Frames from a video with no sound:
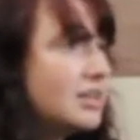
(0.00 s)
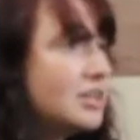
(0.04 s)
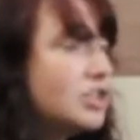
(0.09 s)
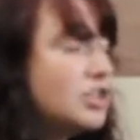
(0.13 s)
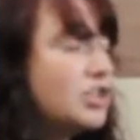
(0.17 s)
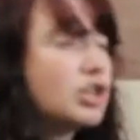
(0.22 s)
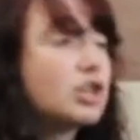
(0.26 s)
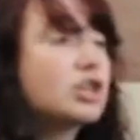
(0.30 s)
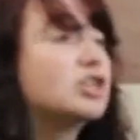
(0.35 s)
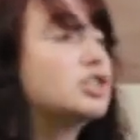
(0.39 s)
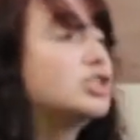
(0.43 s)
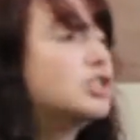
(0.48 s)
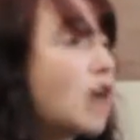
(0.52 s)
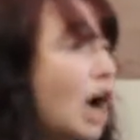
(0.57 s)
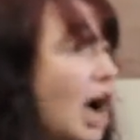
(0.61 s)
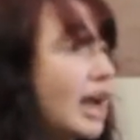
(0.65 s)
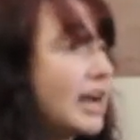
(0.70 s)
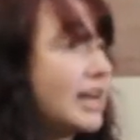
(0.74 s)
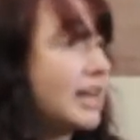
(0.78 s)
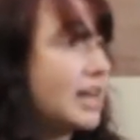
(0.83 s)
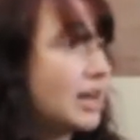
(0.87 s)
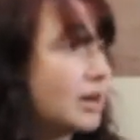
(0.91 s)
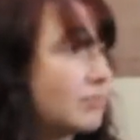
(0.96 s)
You're
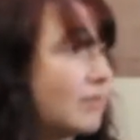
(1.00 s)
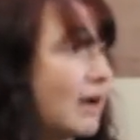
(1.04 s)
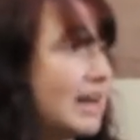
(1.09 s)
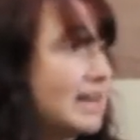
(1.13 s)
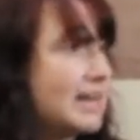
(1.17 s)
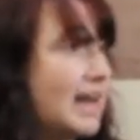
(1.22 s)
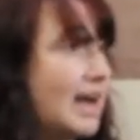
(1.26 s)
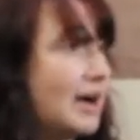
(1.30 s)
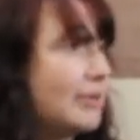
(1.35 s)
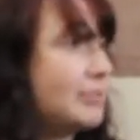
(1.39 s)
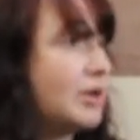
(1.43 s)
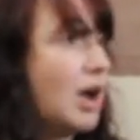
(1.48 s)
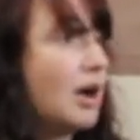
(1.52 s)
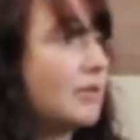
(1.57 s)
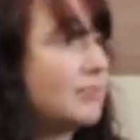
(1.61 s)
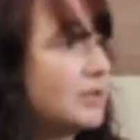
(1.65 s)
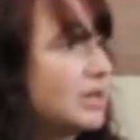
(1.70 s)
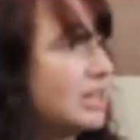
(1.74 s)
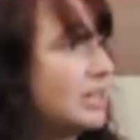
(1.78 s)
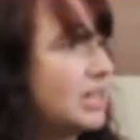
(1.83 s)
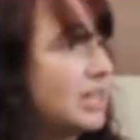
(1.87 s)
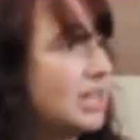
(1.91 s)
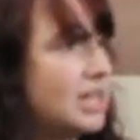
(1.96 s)
not here right now, not
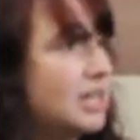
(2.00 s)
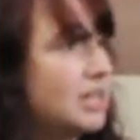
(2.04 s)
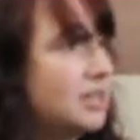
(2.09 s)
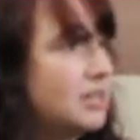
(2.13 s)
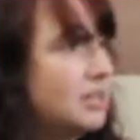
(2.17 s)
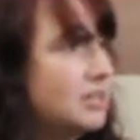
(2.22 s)
really.